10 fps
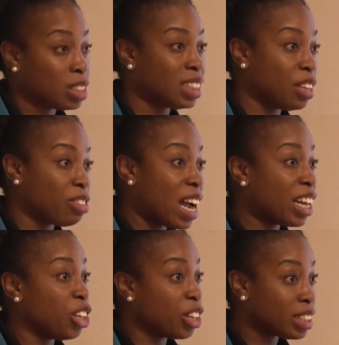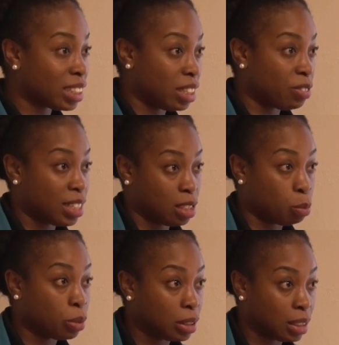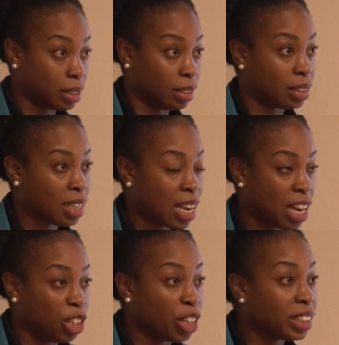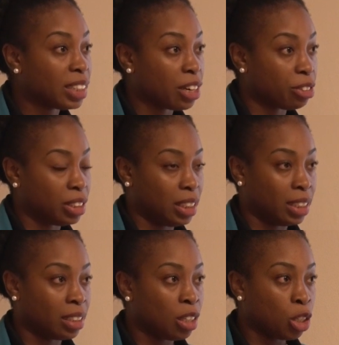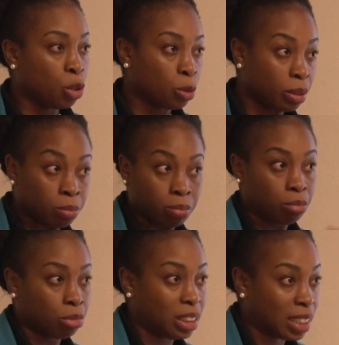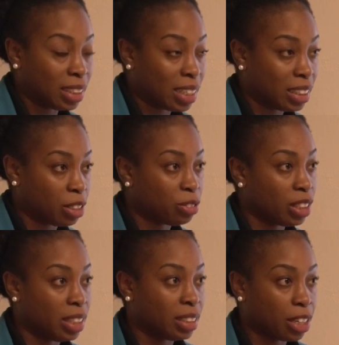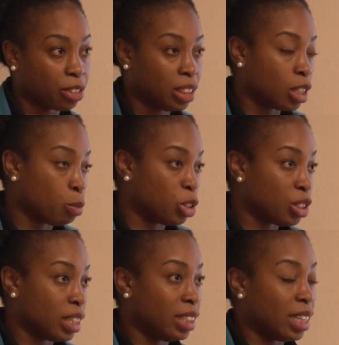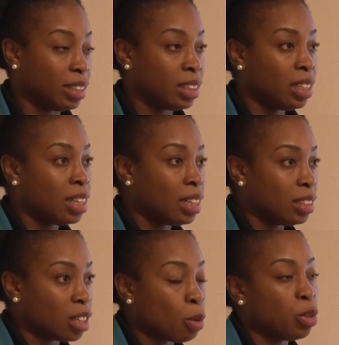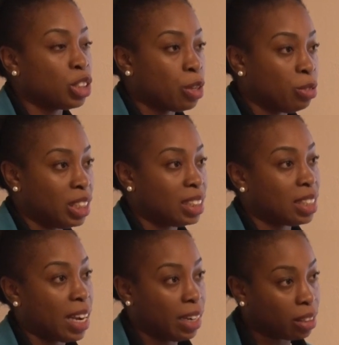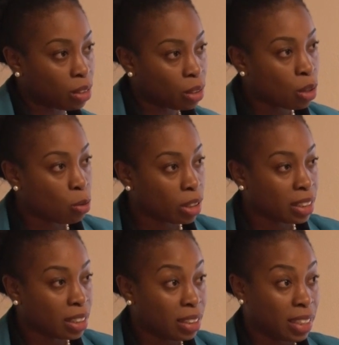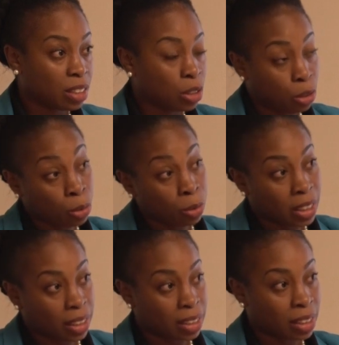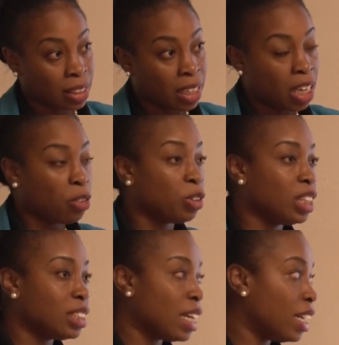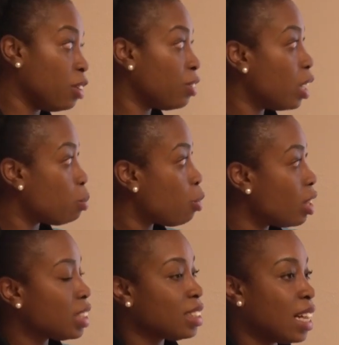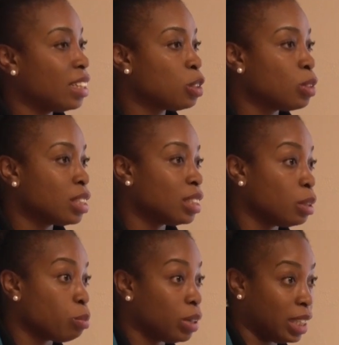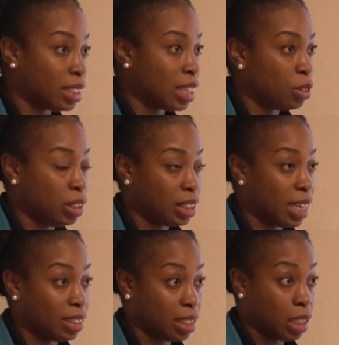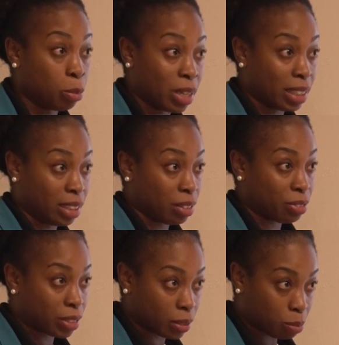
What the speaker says: To safeguard yourself as a person and your integrity, you will present that gift to the Integrity Commission, and then the commission will decide what next to do with it. If a process like this wasn't in place and you decide to keep that gift,